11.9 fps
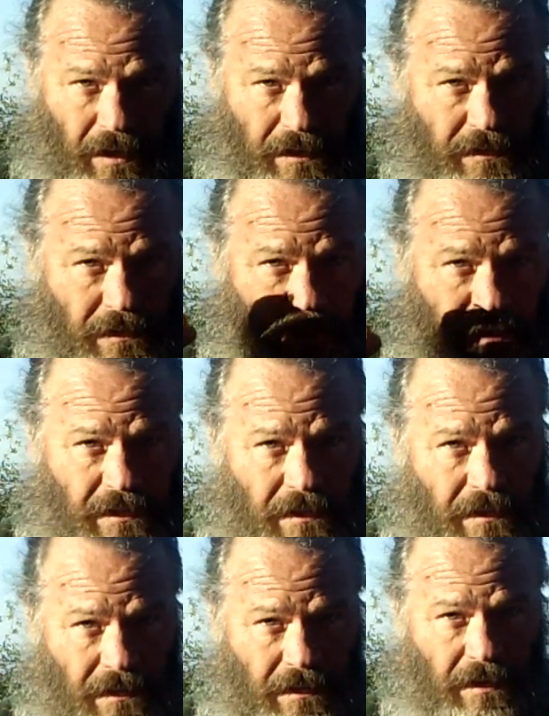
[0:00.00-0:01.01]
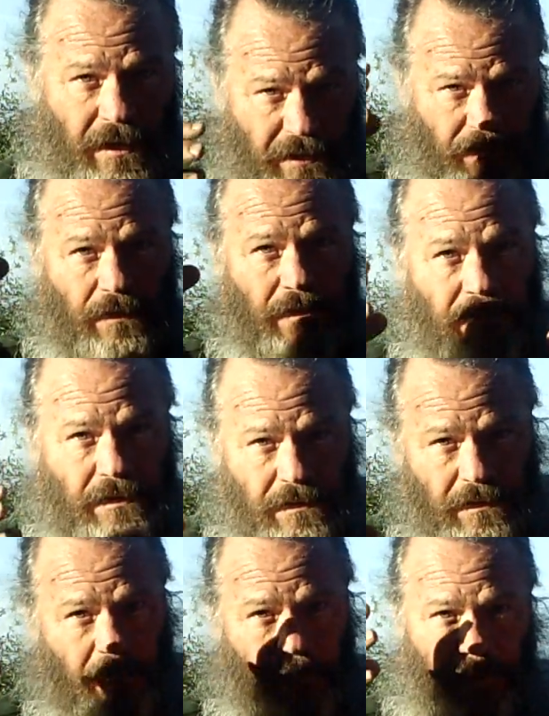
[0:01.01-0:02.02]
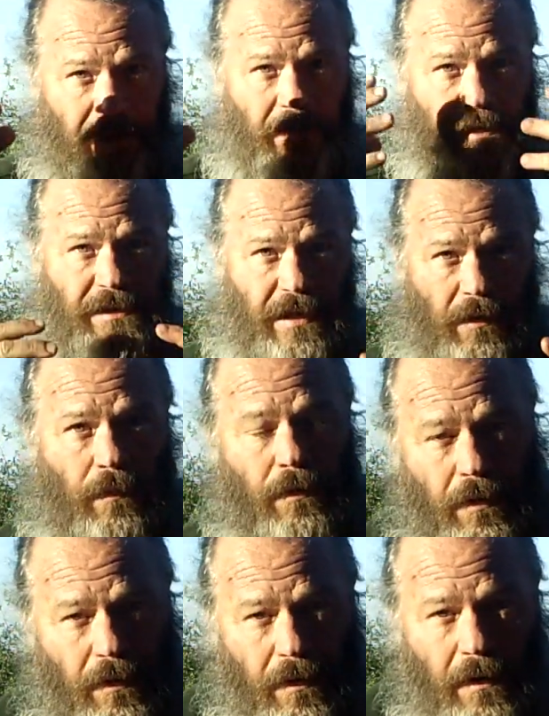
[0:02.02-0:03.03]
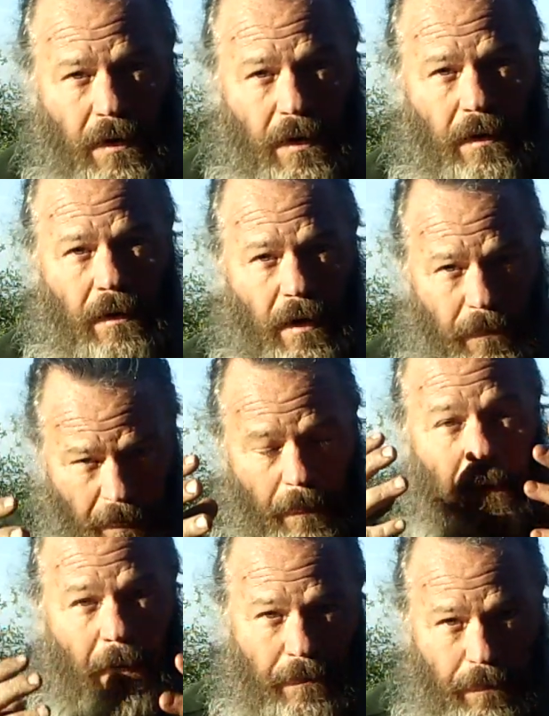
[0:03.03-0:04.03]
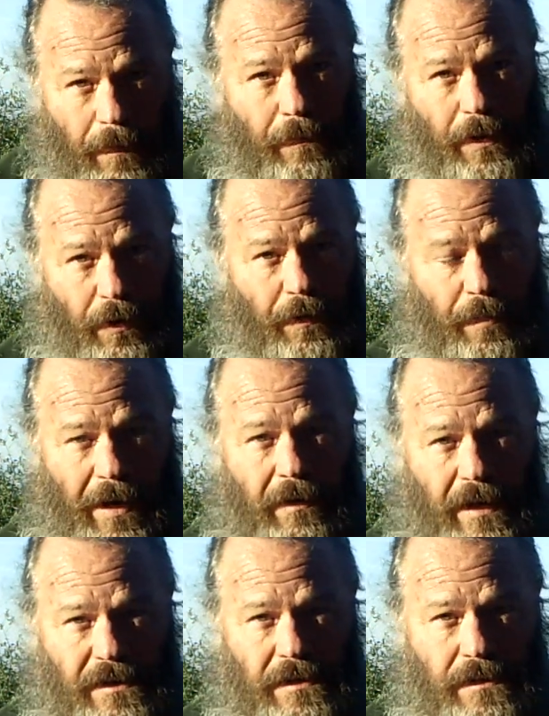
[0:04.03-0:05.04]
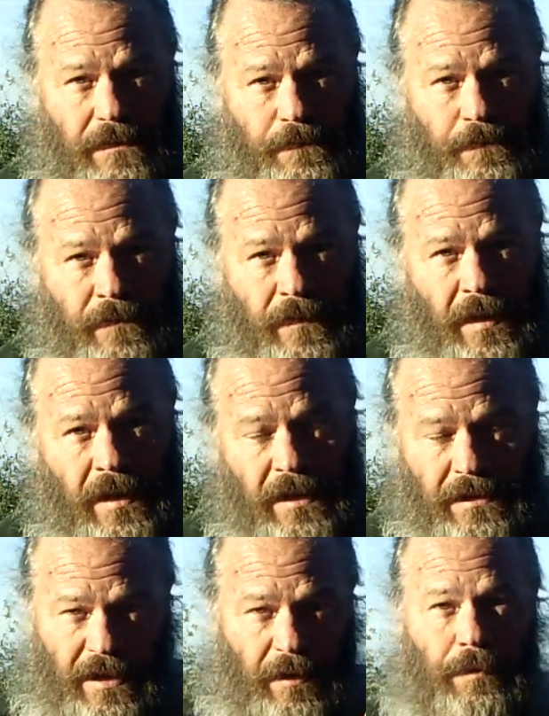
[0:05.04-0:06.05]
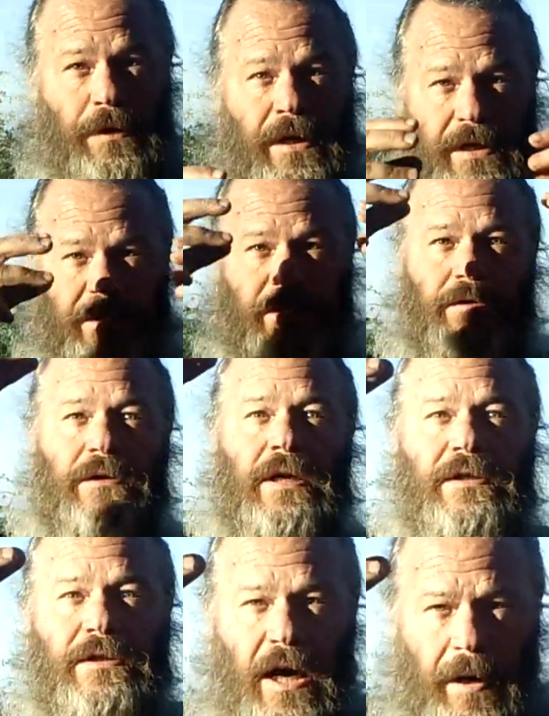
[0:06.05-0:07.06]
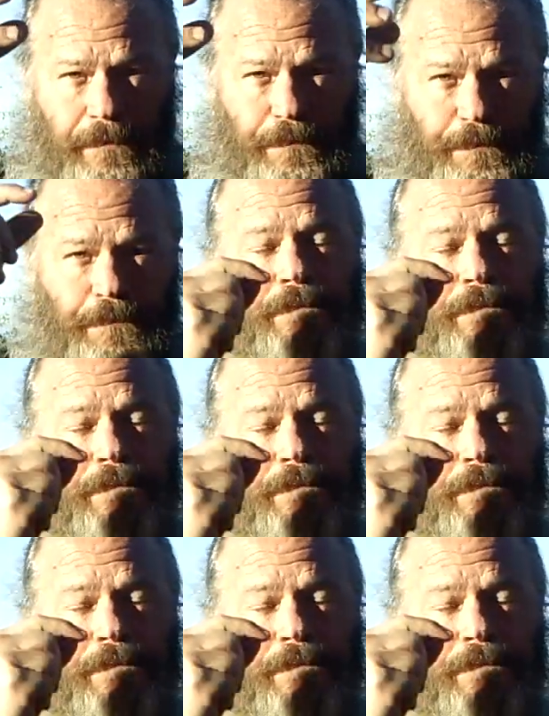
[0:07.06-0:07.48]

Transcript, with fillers: underneath the adults, the parents that were above, below the parents. Instead of putting children on top,